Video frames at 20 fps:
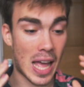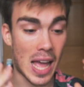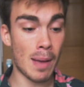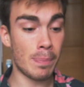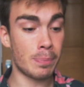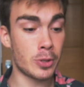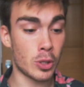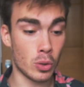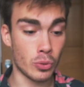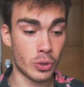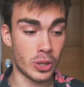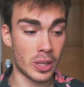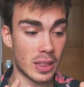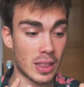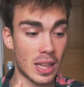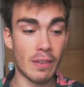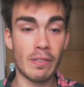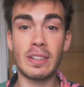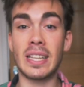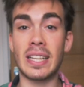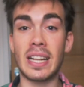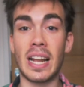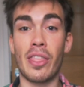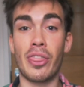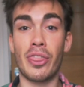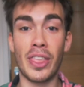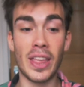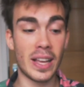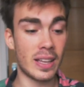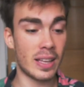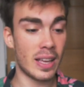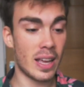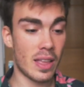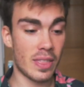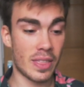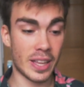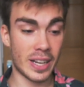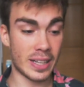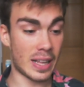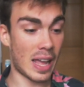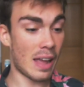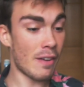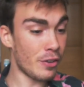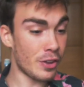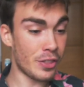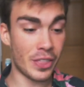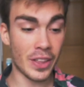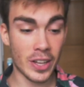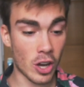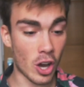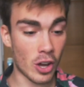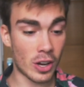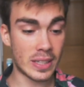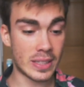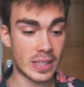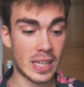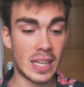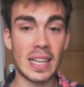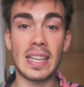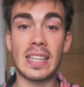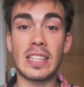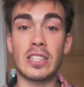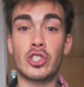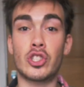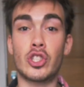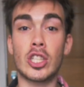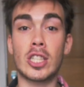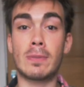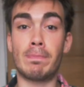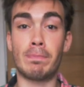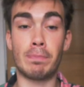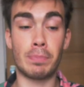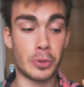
absolutely love it, and I think that everything on it is just